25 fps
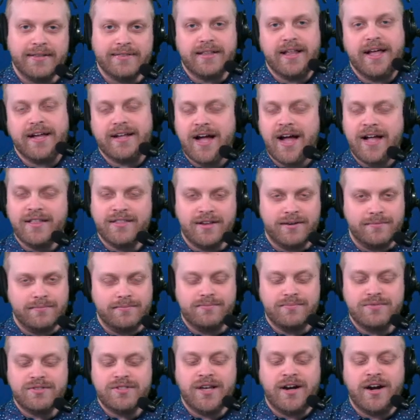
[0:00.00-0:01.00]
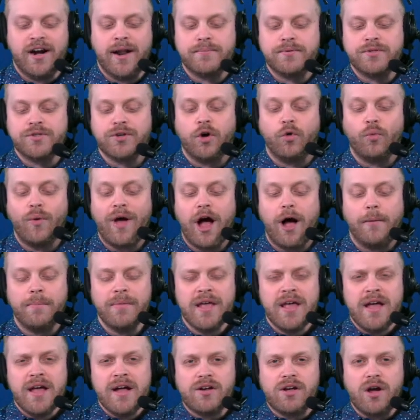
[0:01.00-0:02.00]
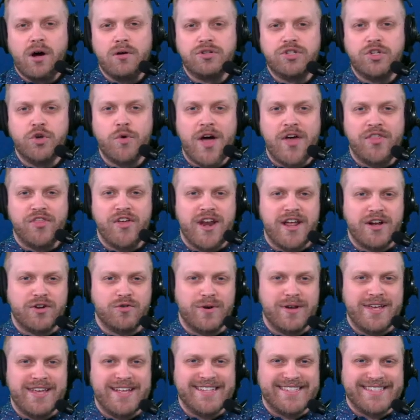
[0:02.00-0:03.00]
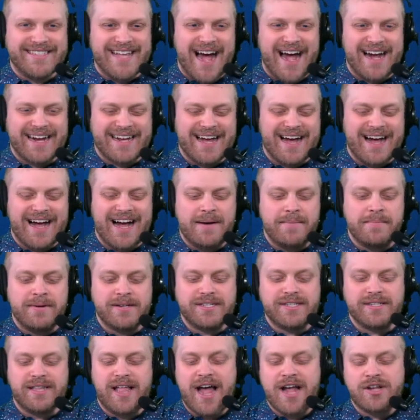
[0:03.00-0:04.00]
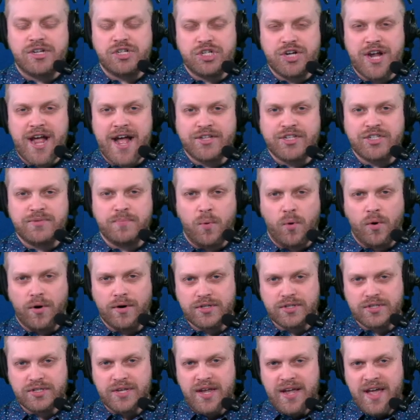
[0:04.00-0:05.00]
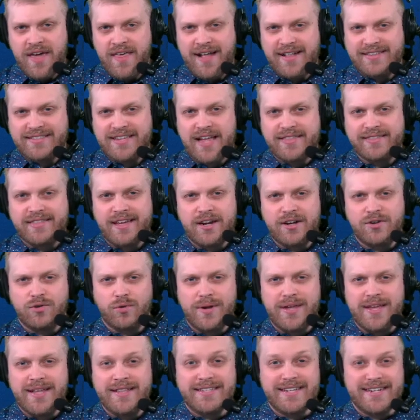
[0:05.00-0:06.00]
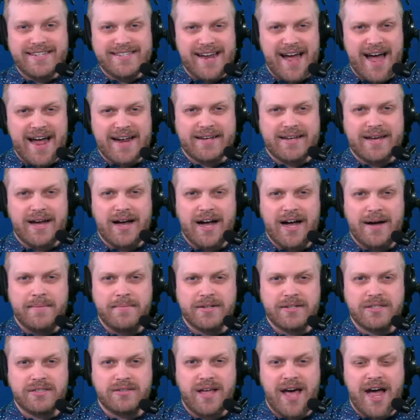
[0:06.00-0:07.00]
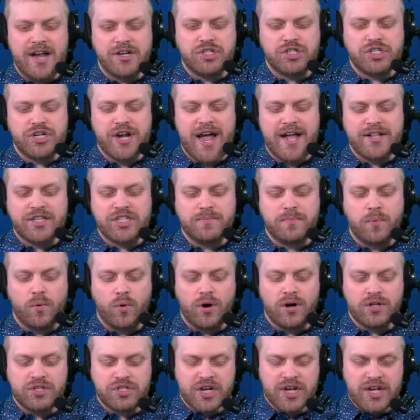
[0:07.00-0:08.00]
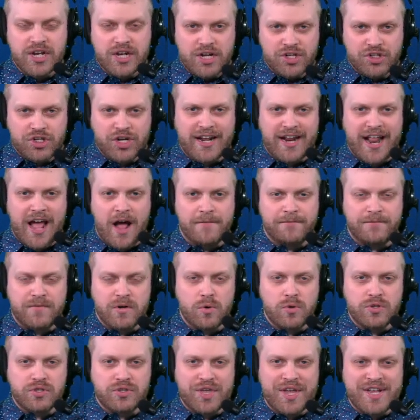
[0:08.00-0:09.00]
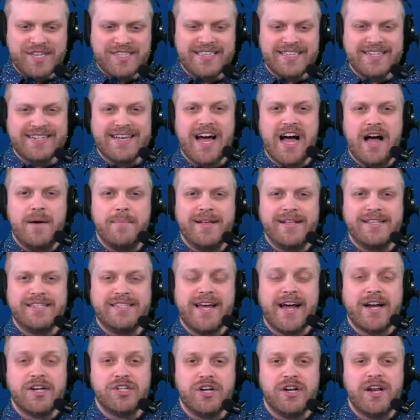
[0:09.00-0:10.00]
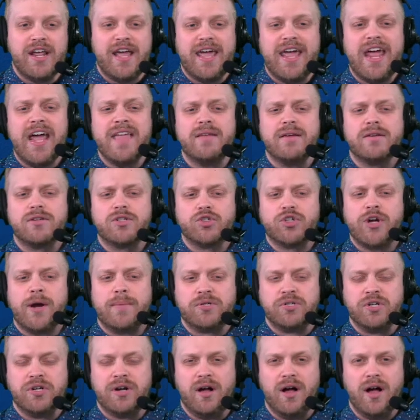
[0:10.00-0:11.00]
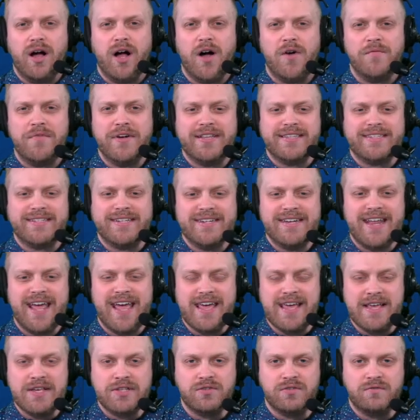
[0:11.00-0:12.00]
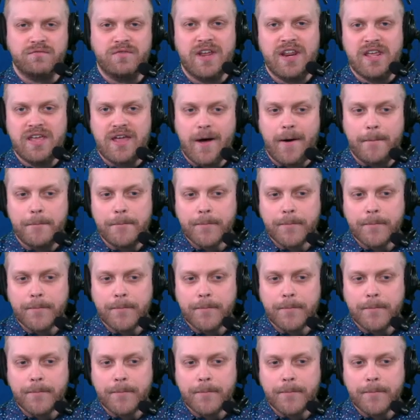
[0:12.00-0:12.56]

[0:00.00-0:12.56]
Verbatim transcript: like I did. Set it up so well. Go to athleticgreens.com/chatsports. That's athleticgreens.com/chatsports. Check it out, folks. Links in the comment section and the description of today's video.